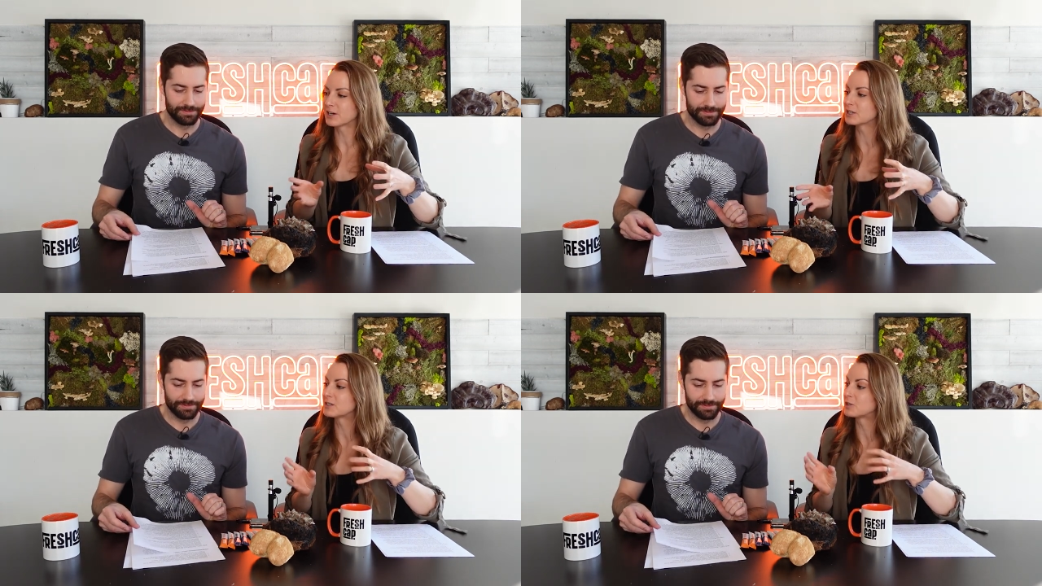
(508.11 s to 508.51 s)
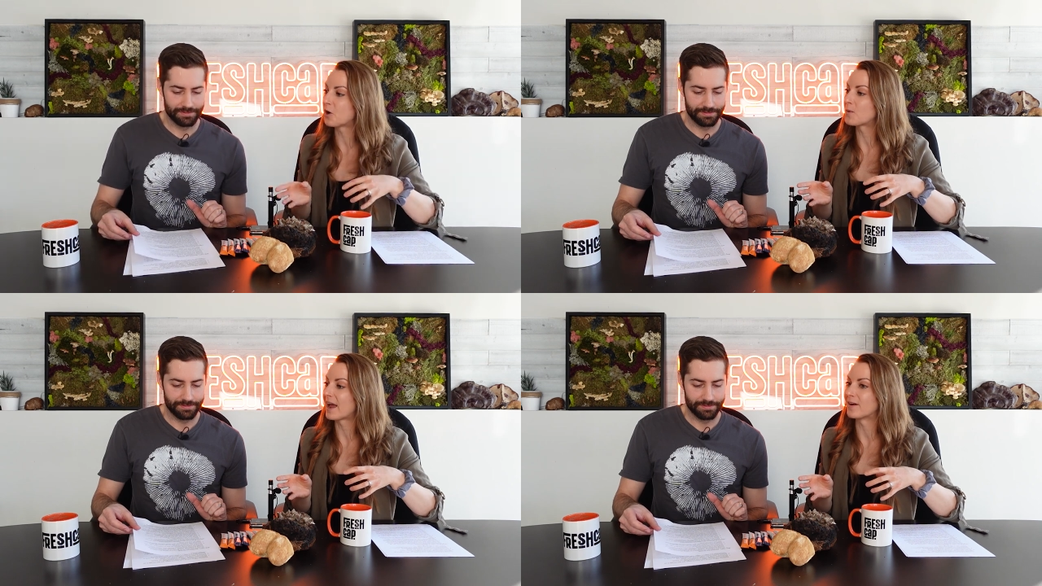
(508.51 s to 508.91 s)
Speaker 1: actually
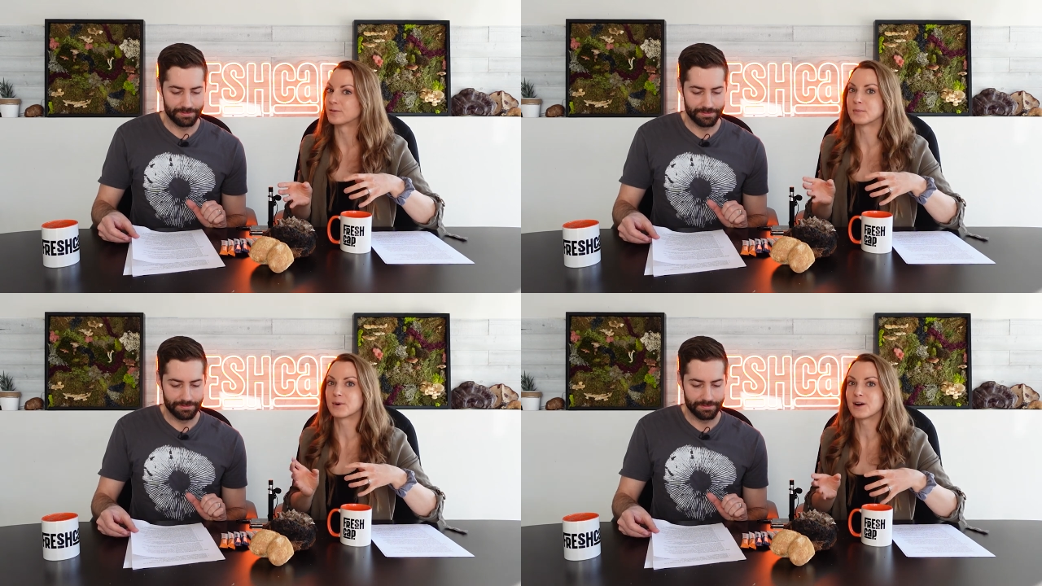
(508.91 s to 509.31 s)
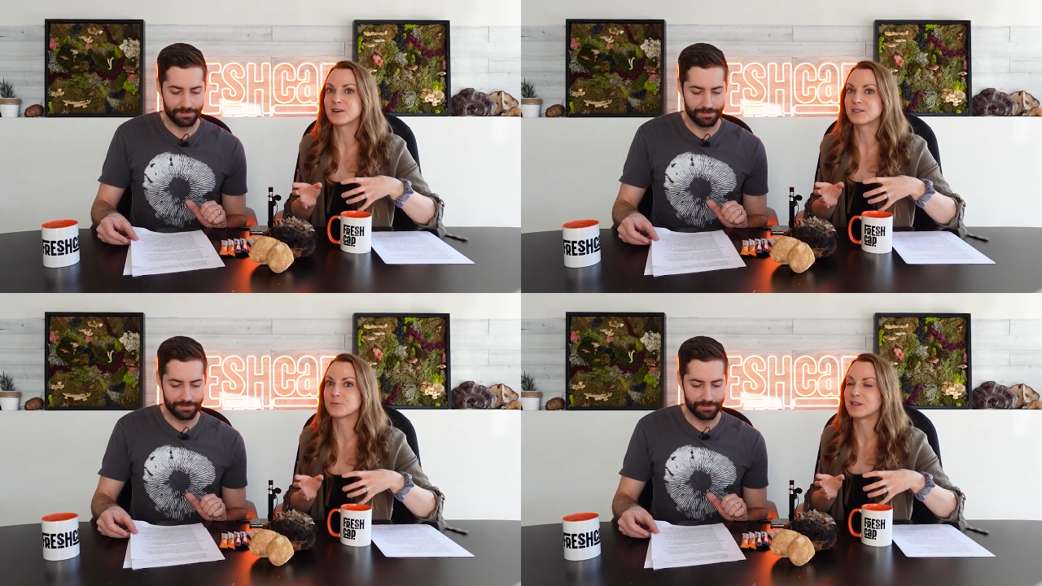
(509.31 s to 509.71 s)
don't have a
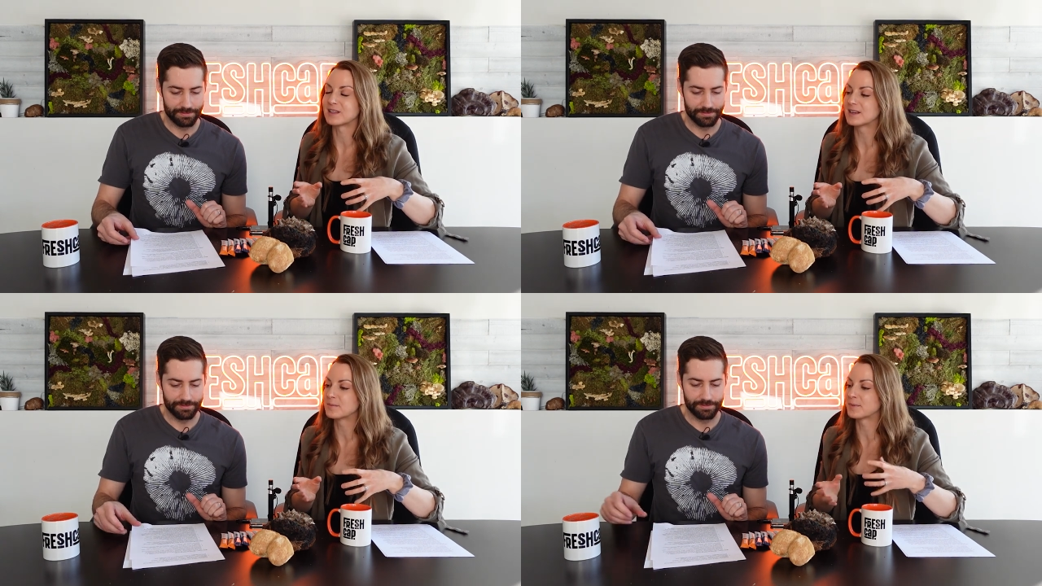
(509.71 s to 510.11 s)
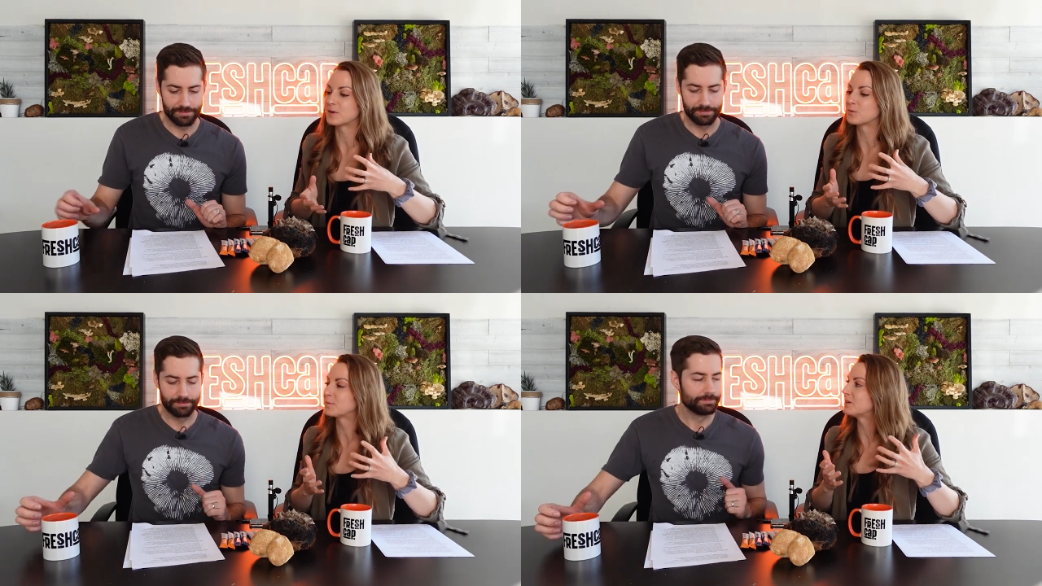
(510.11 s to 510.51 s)
product with it, but
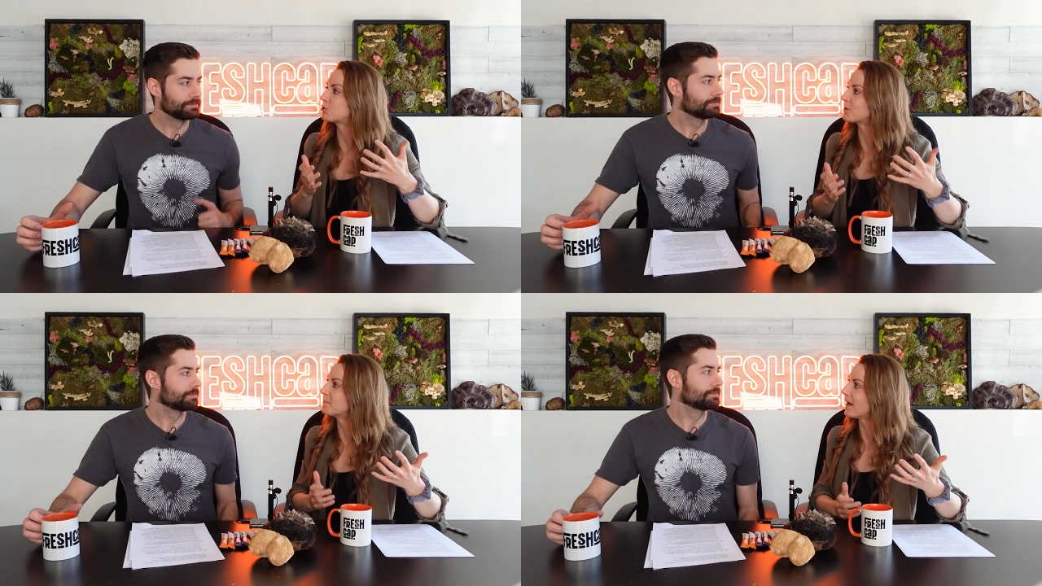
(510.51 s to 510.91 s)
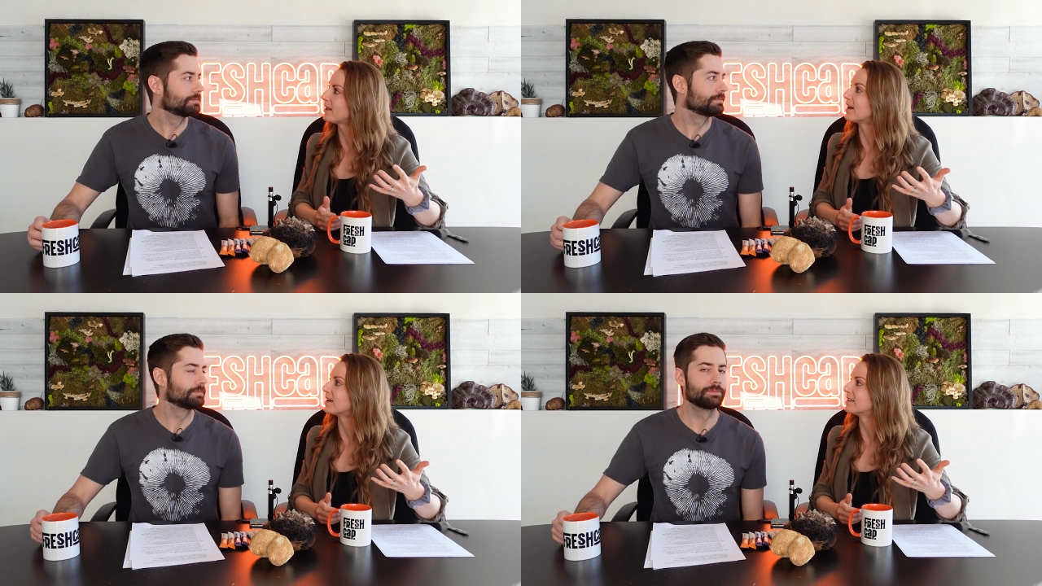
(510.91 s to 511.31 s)
would be
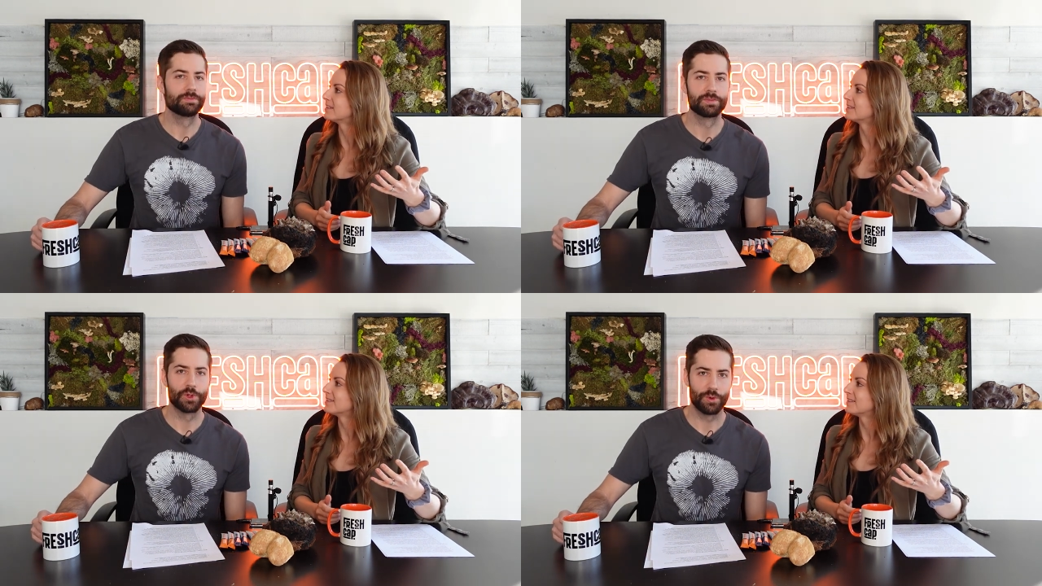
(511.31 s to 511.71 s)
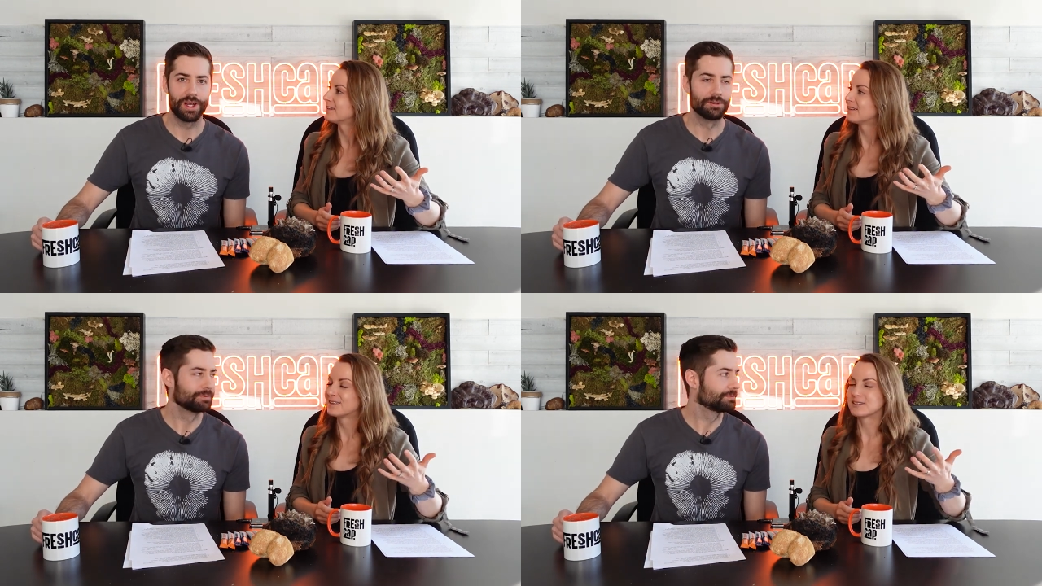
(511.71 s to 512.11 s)
Tremella. Right.
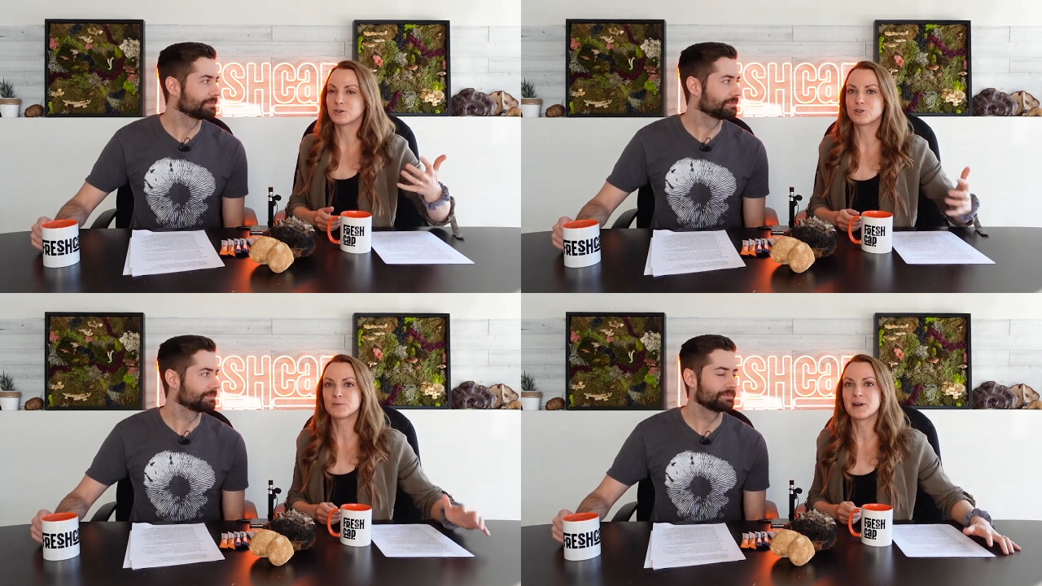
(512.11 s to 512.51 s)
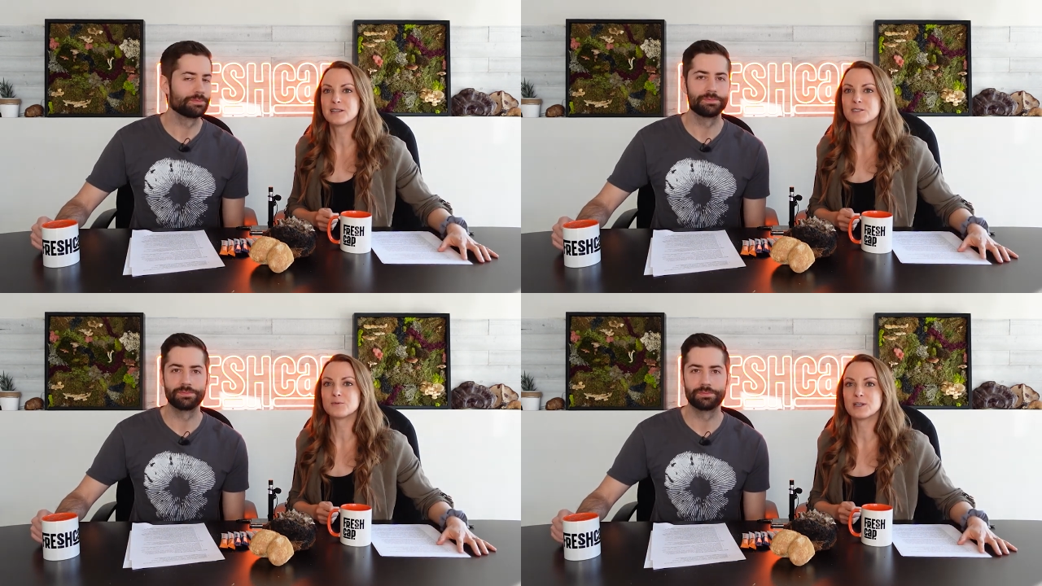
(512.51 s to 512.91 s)
So Tremella
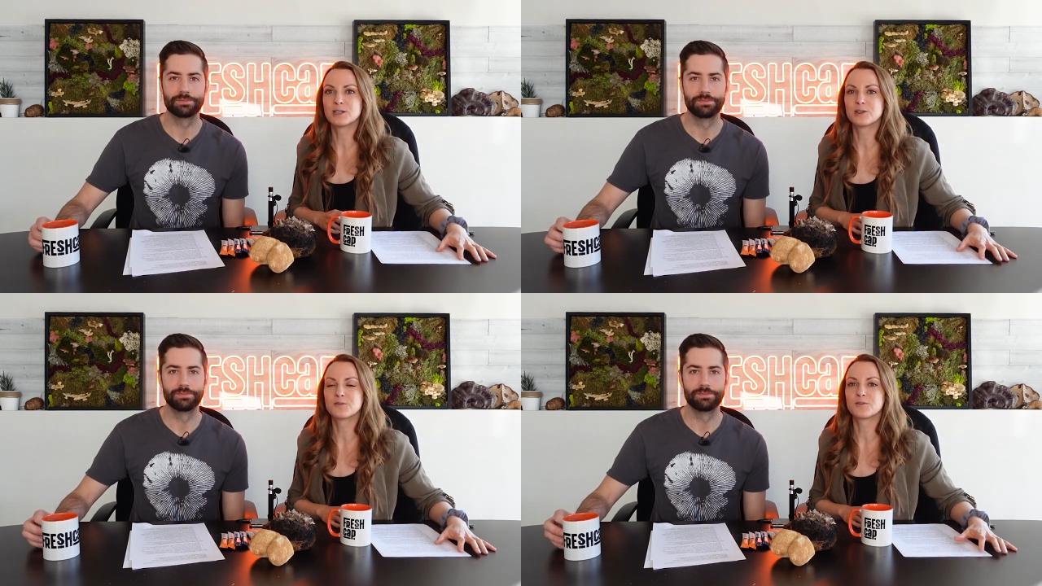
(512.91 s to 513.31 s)
is really good